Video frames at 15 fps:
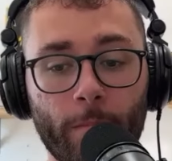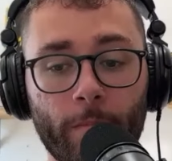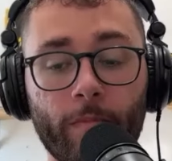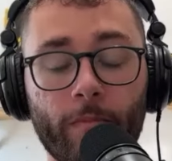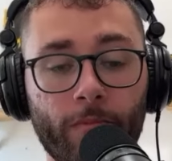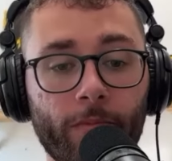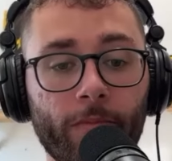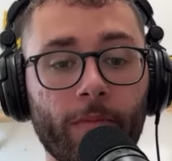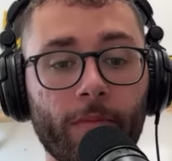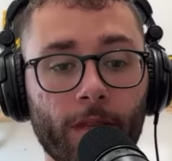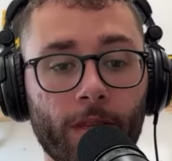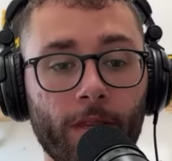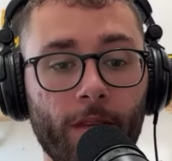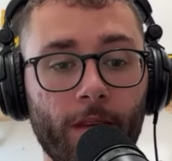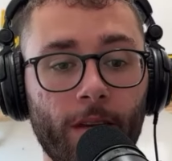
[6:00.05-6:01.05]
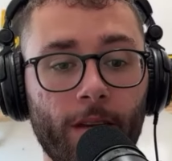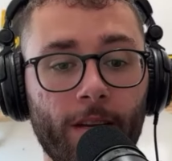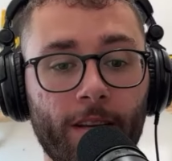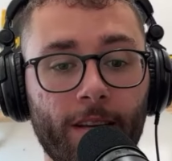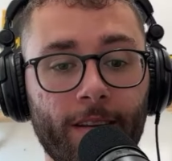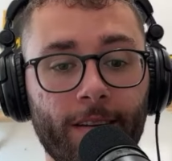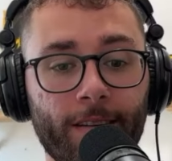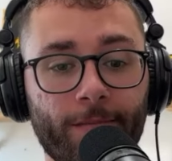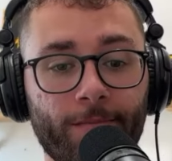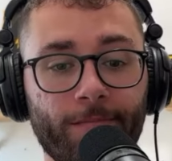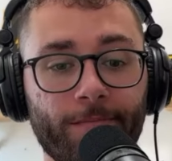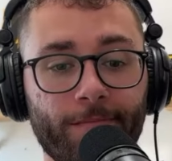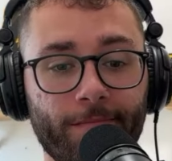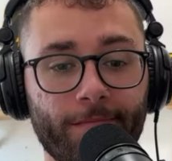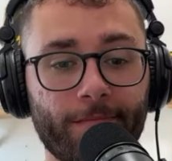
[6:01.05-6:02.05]
the field last year to the
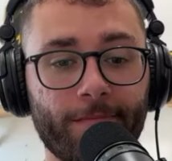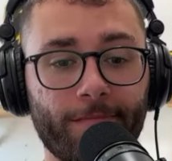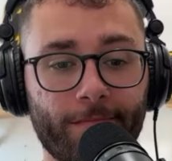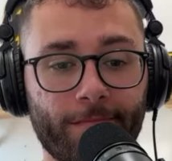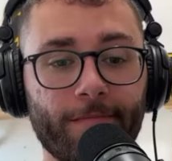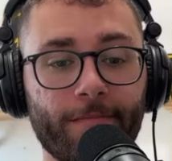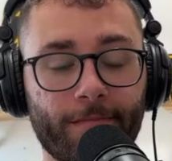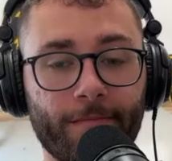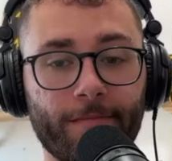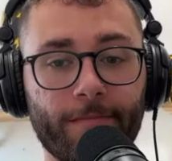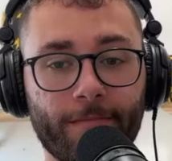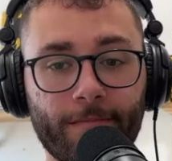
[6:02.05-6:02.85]
Steelers' run defense. You're going